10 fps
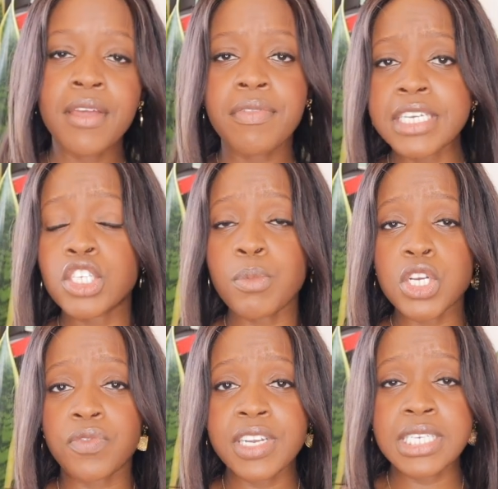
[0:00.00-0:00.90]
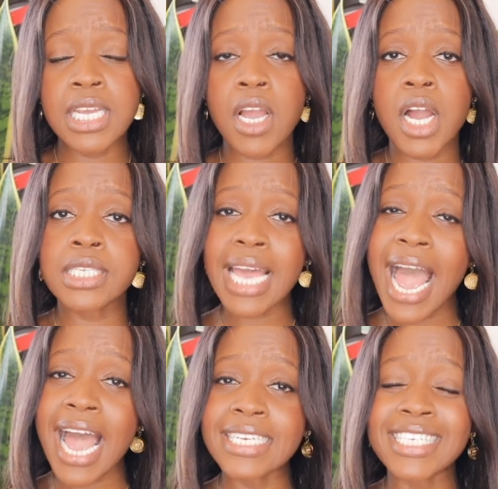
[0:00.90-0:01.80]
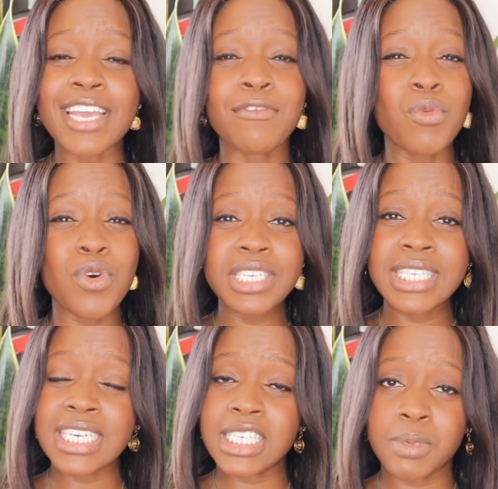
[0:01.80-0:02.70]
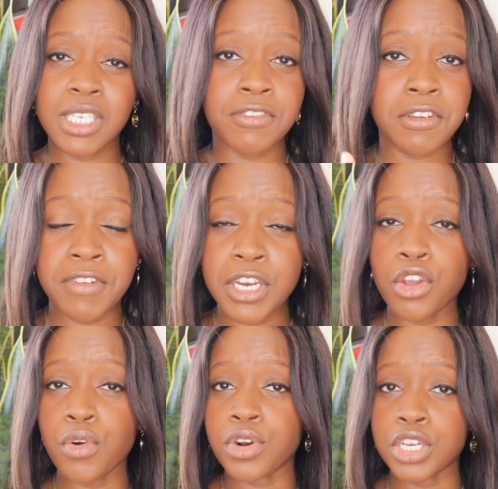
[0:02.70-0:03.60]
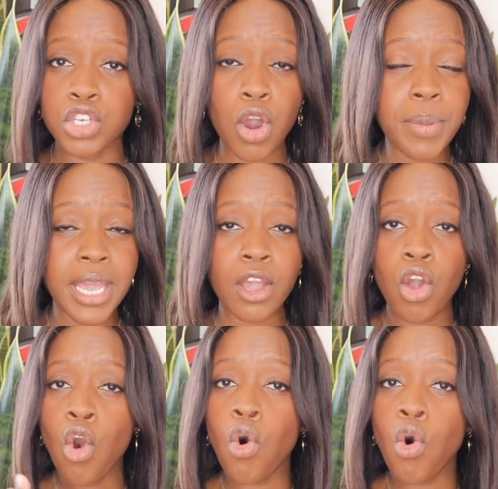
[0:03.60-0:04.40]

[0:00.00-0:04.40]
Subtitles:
Thanks so much for listening, guys. And if you want to see a specific video on a topic